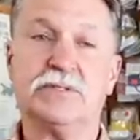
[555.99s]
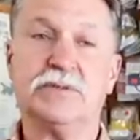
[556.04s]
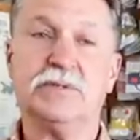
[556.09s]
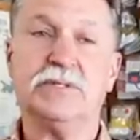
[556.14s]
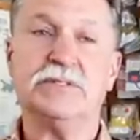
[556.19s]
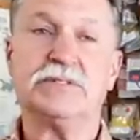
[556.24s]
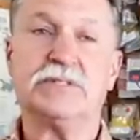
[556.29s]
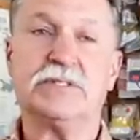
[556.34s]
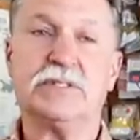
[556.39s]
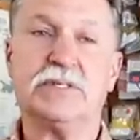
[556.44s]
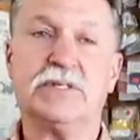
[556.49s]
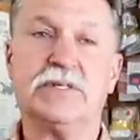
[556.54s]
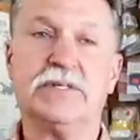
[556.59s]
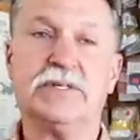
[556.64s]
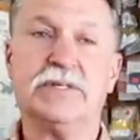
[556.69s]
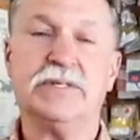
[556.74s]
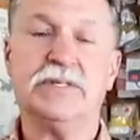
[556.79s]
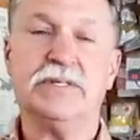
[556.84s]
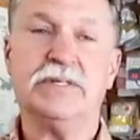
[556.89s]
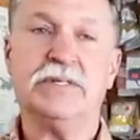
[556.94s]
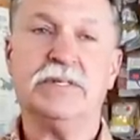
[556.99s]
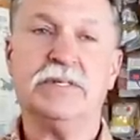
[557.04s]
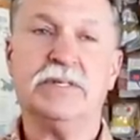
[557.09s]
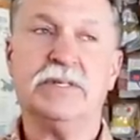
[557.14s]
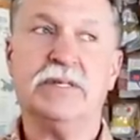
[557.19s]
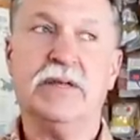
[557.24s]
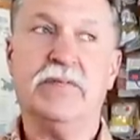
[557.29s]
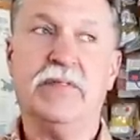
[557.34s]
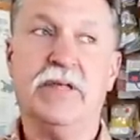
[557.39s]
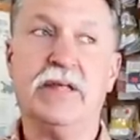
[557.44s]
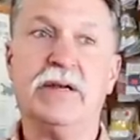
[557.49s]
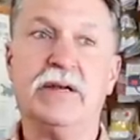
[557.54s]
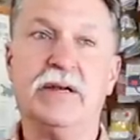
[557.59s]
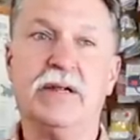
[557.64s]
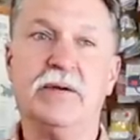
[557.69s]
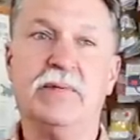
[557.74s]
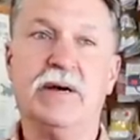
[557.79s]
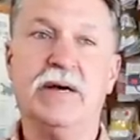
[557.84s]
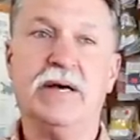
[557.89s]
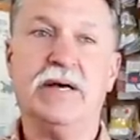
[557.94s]
Twister and they ended
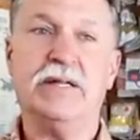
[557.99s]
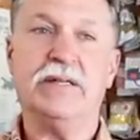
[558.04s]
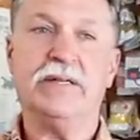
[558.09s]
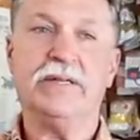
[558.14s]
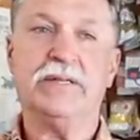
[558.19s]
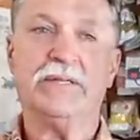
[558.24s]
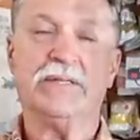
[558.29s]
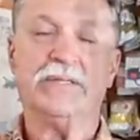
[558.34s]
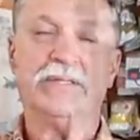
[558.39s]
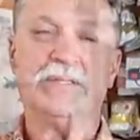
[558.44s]
up buying it